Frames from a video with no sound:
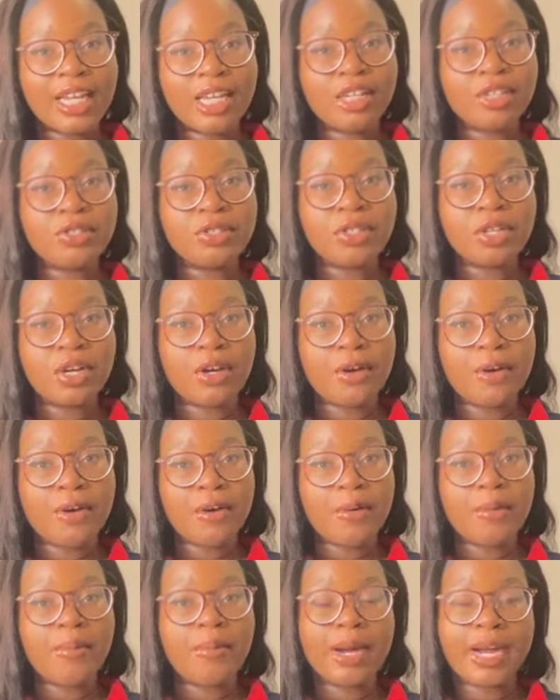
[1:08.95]

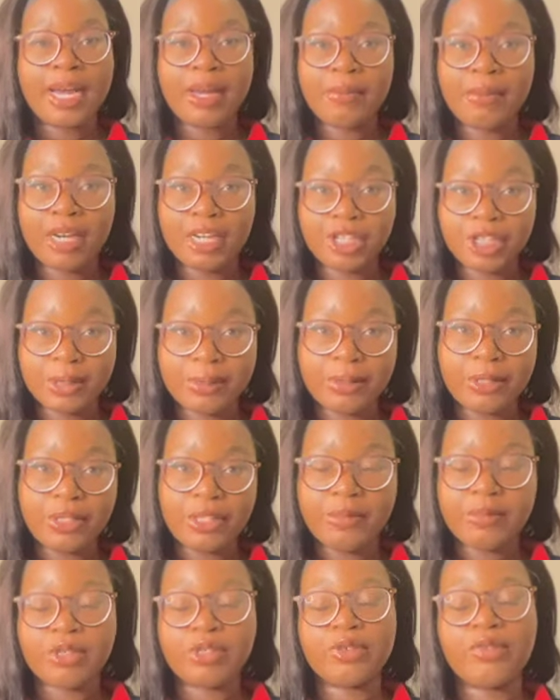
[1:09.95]
so my biology
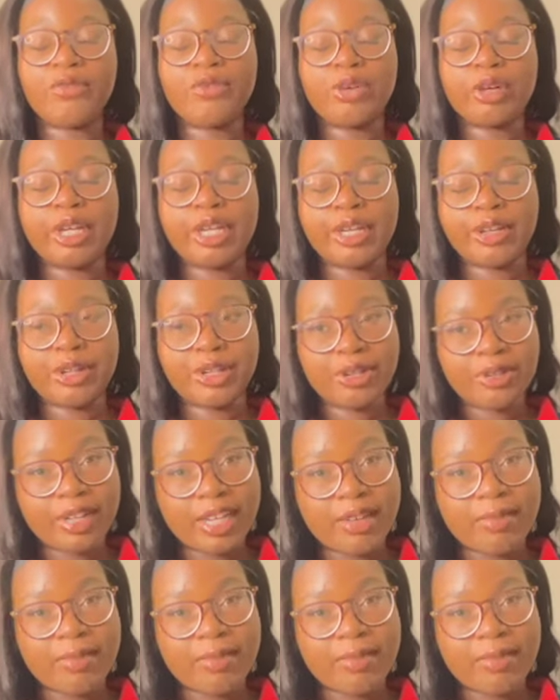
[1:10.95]
program is a 4-year degree,